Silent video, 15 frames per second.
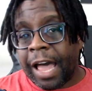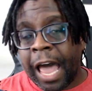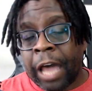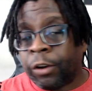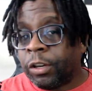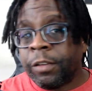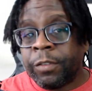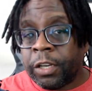
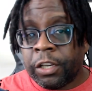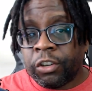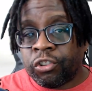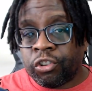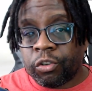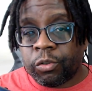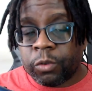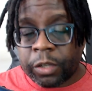I don't even need to
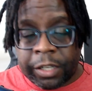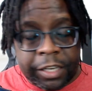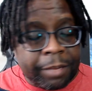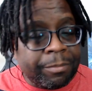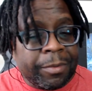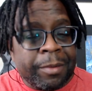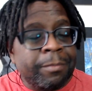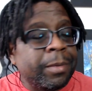show you a
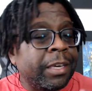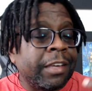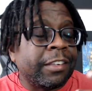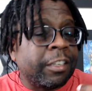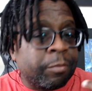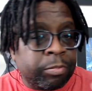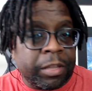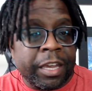clip because
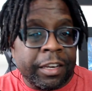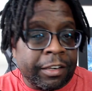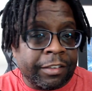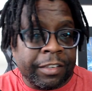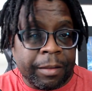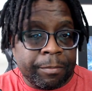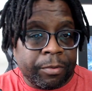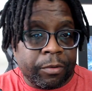it's plain and
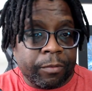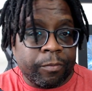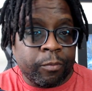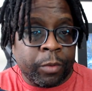simple.